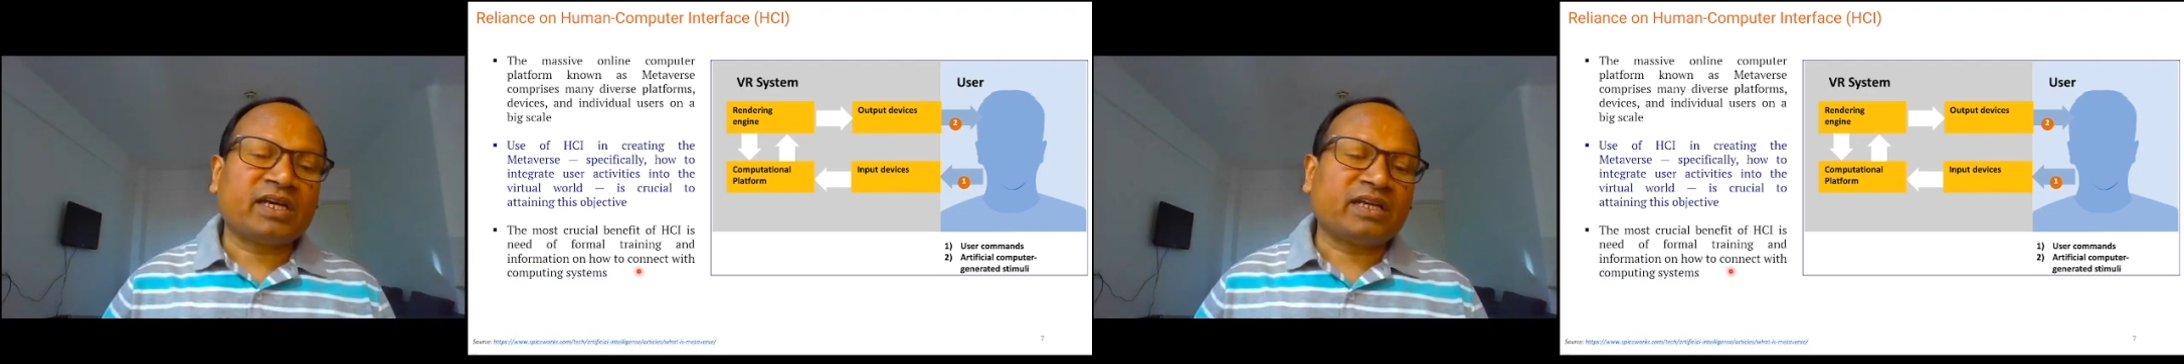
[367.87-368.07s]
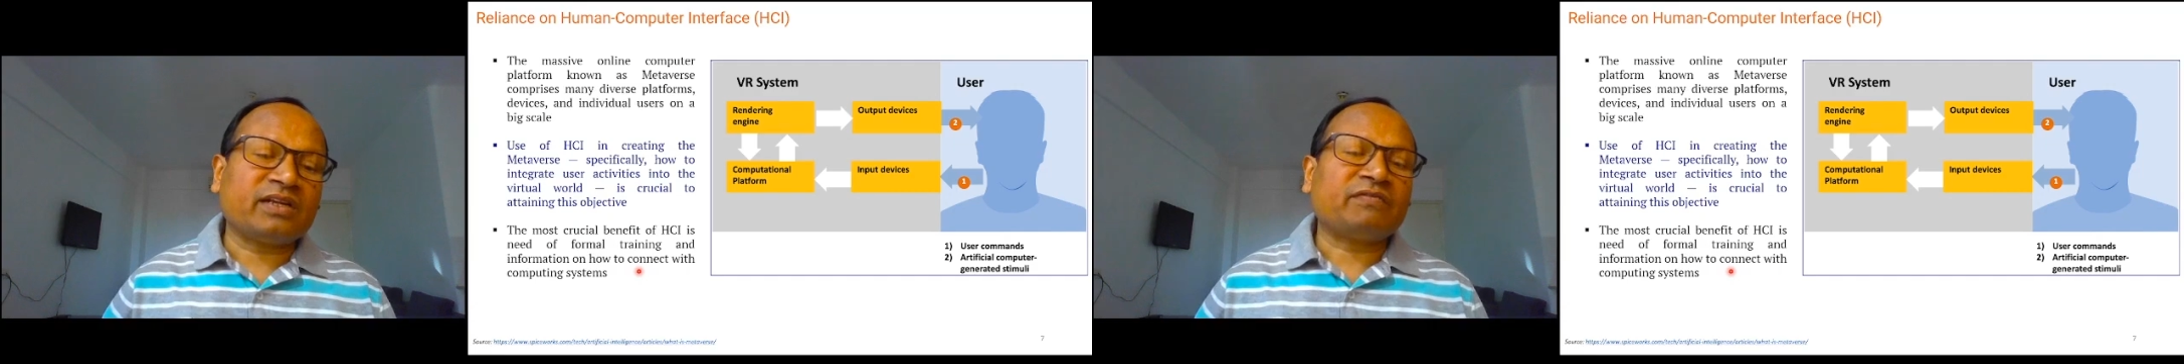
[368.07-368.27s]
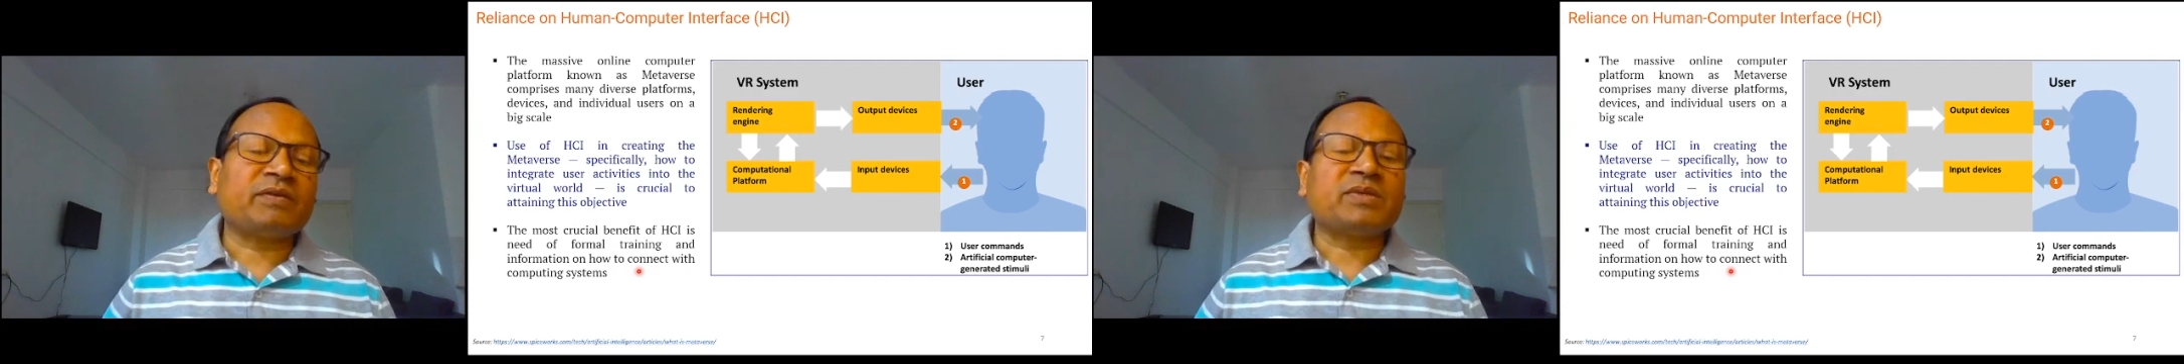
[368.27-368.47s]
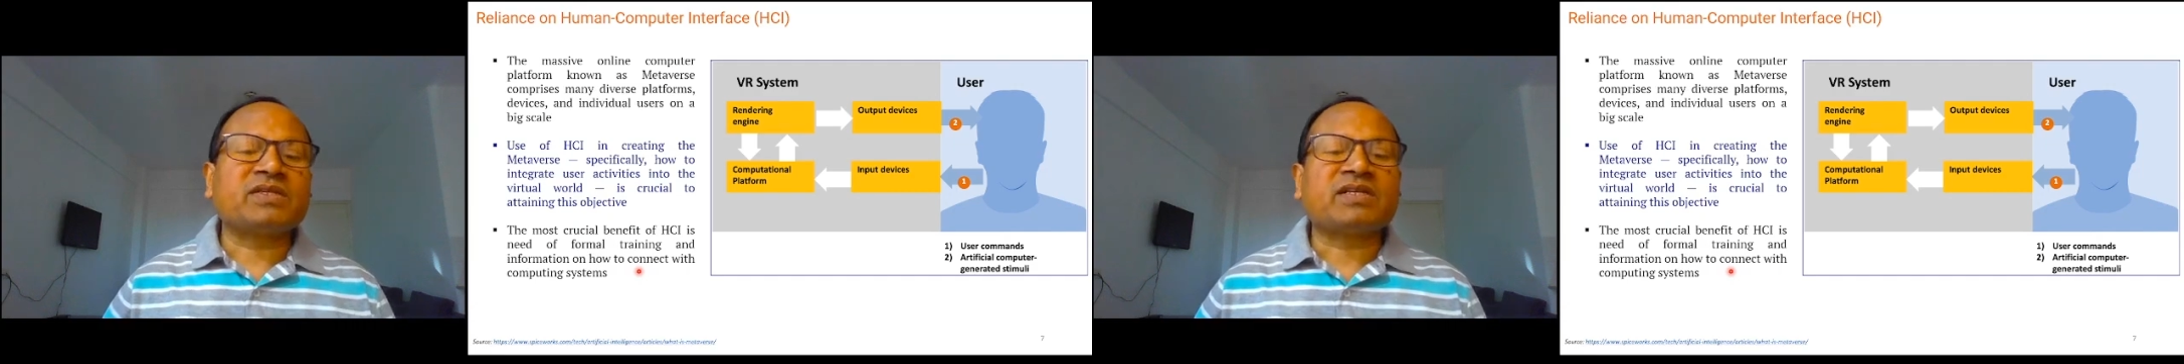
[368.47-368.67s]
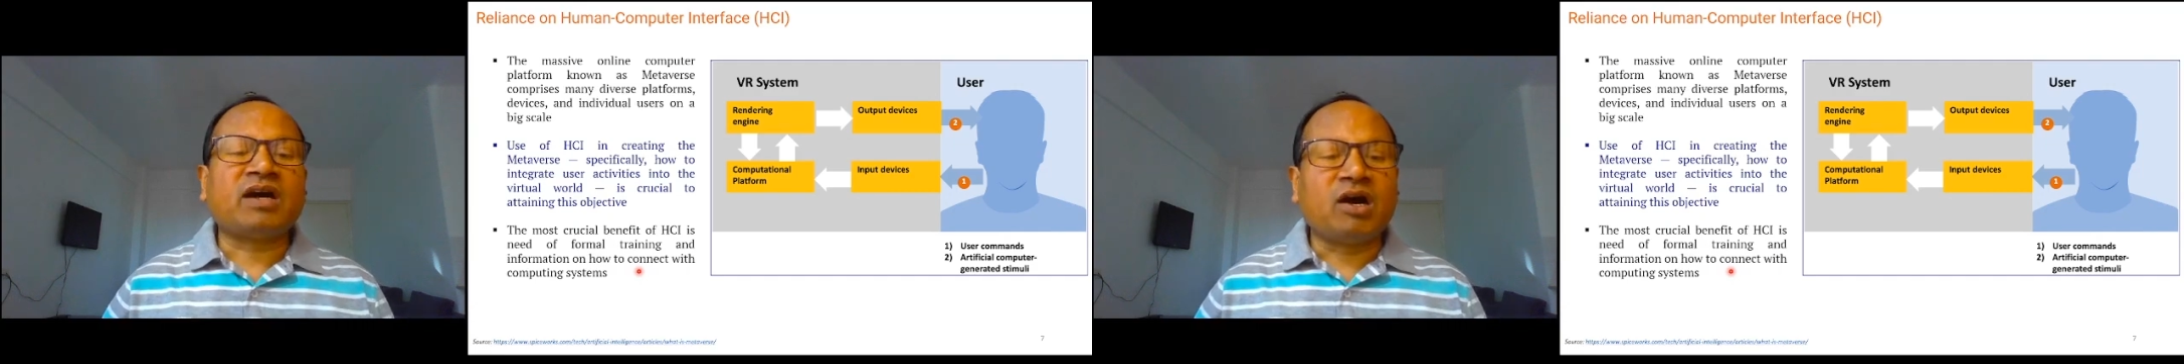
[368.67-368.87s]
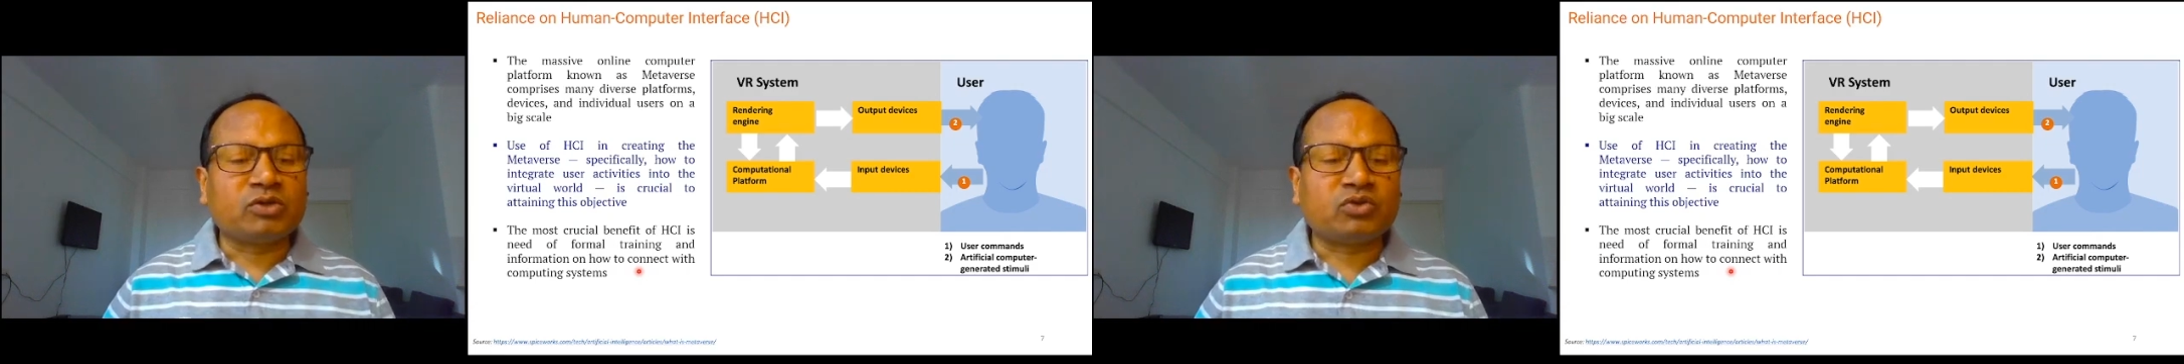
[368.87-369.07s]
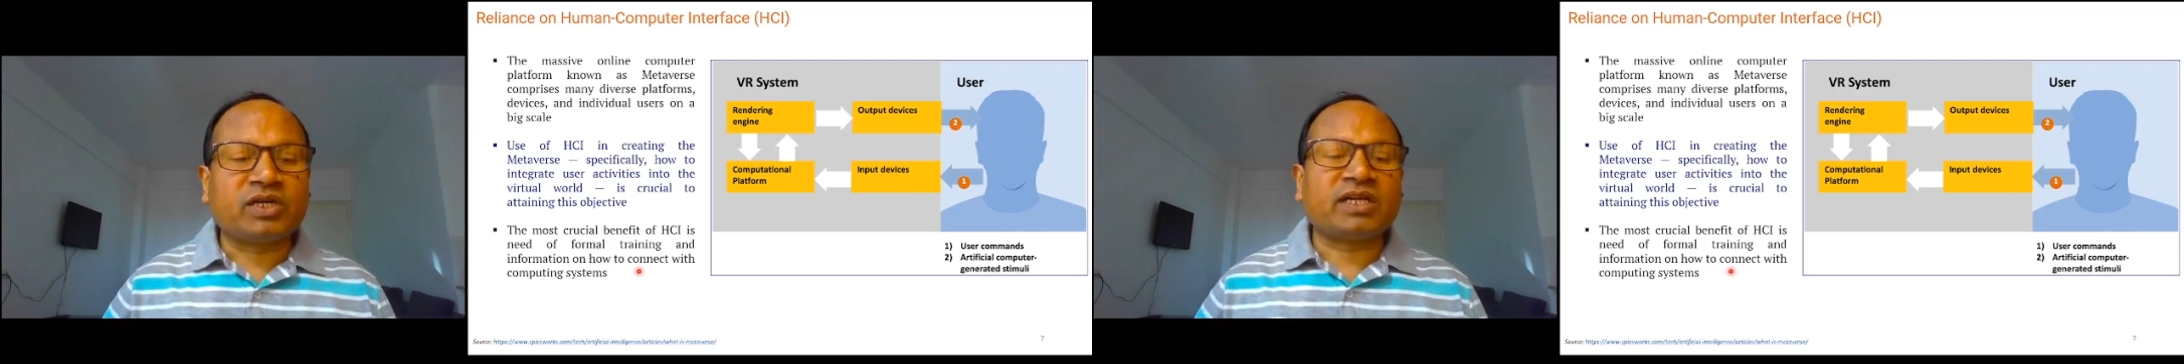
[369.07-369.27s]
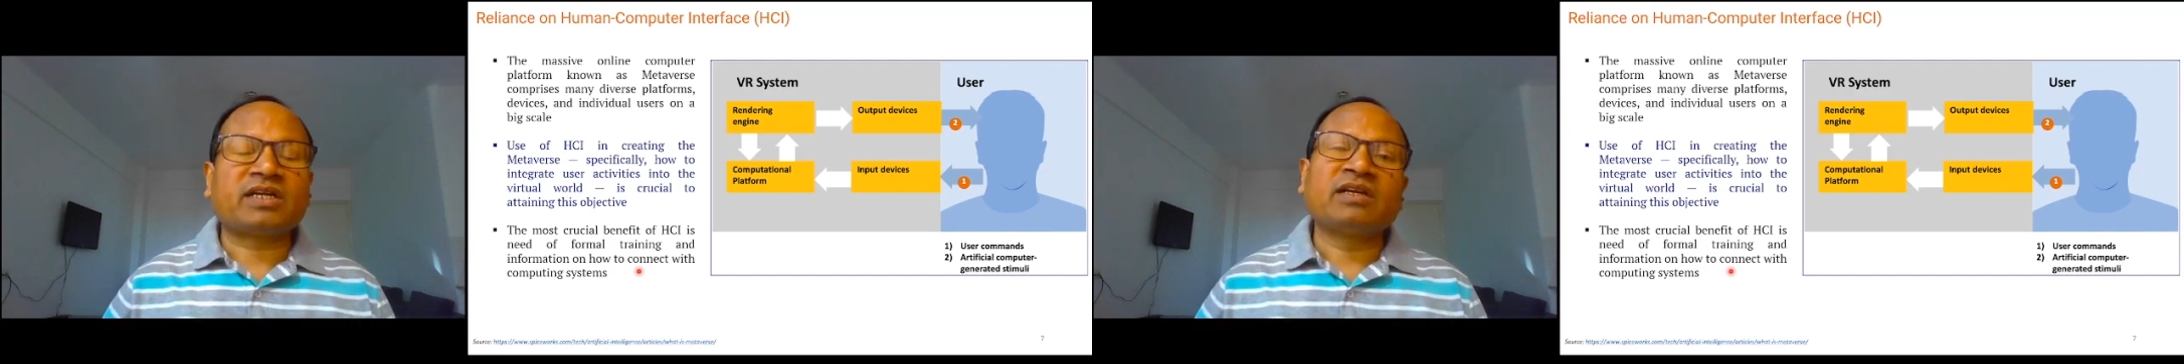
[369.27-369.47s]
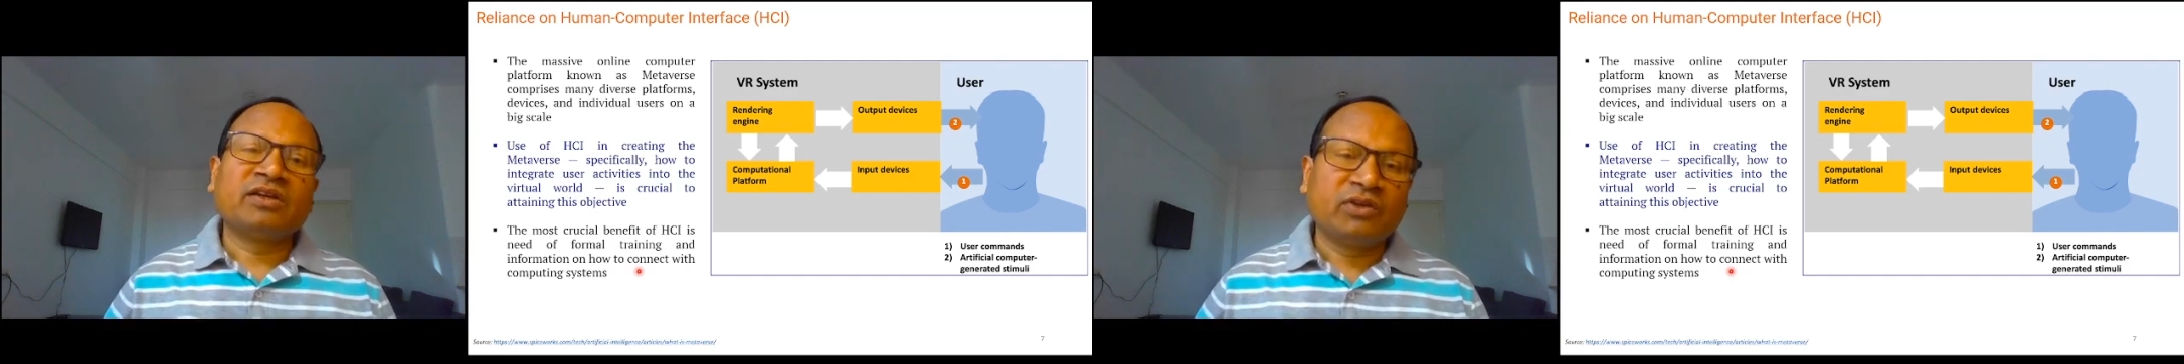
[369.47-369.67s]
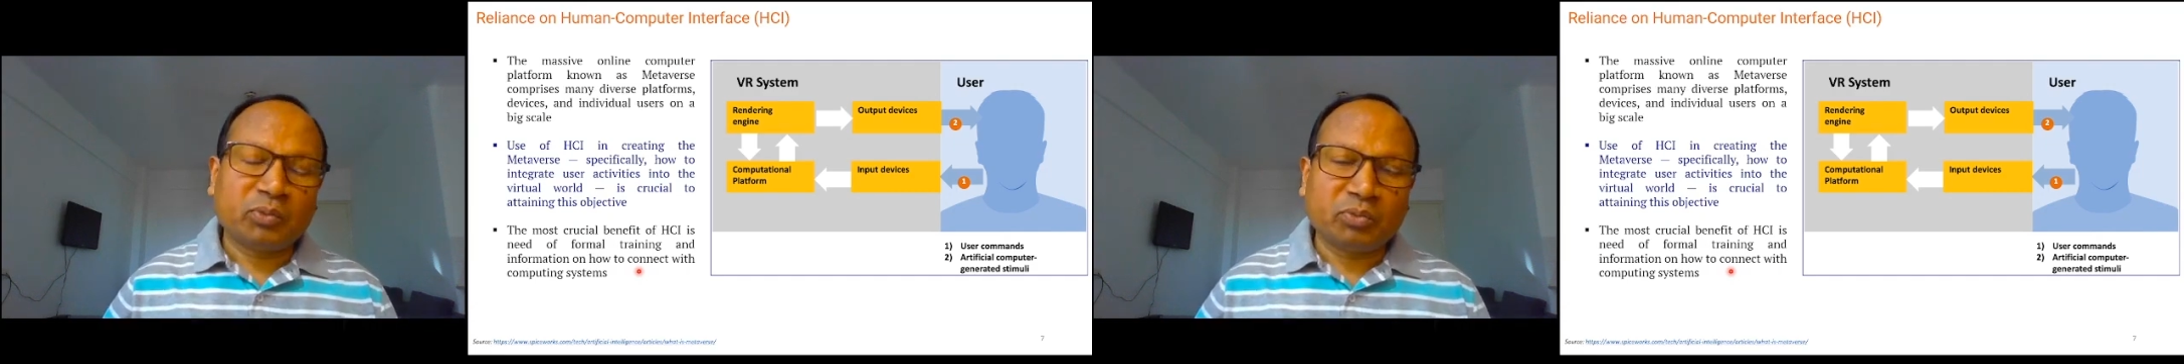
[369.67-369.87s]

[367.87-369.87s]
and information how to connect